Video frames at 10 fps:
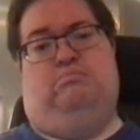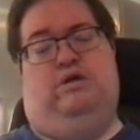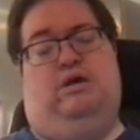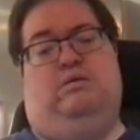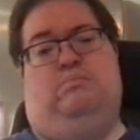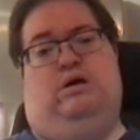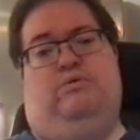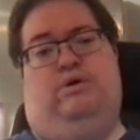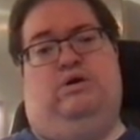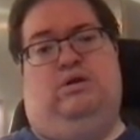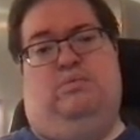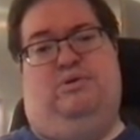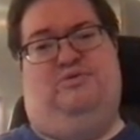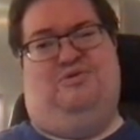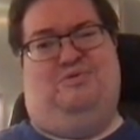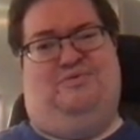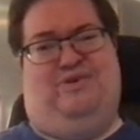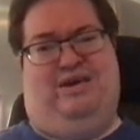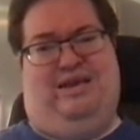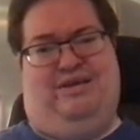Think macroeconomics or
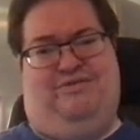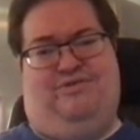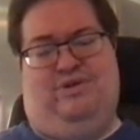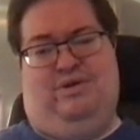finance.